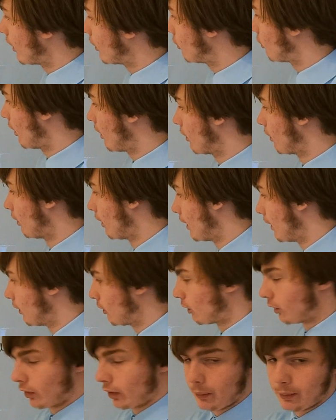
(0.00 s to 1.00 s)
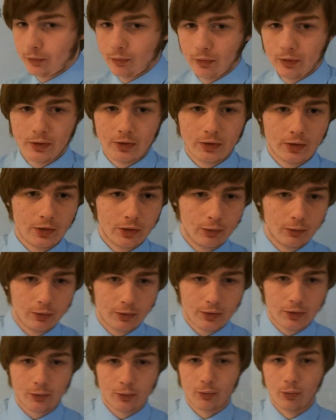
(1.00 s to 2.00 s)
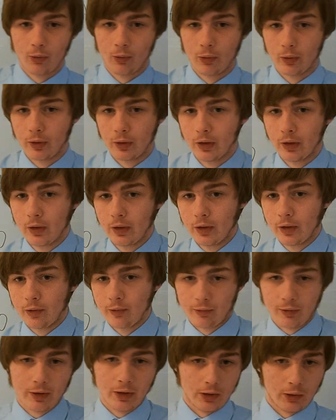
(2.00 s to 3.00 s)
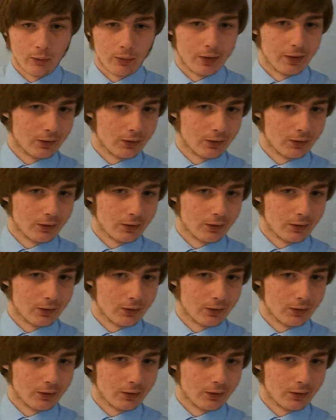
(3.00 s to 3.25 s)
general interrupt that is used for video and